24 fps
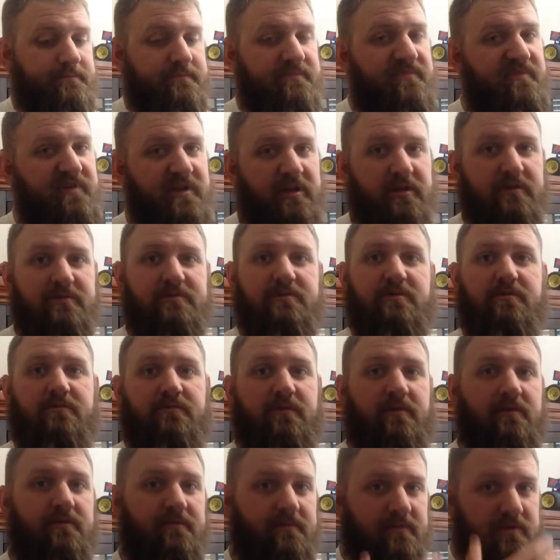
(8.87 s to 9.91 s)
video is
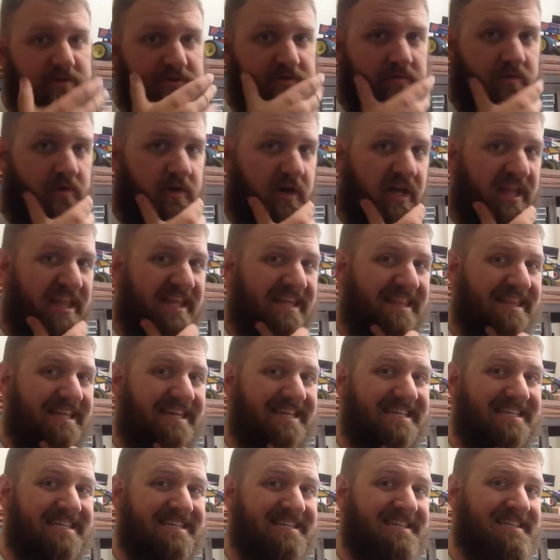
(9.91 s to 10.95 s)
twofold. First of all, I think
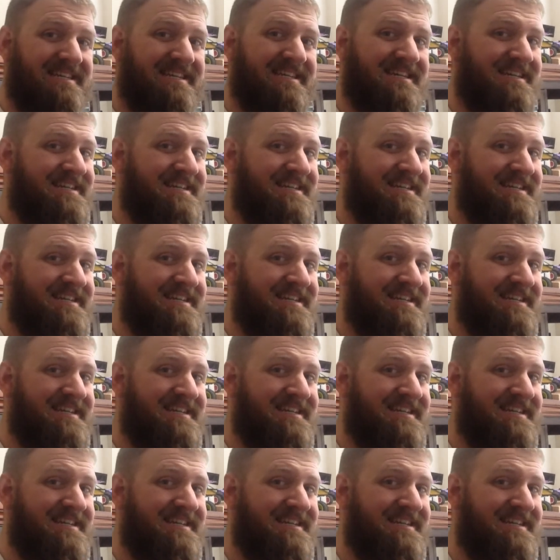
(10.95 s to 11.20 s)
this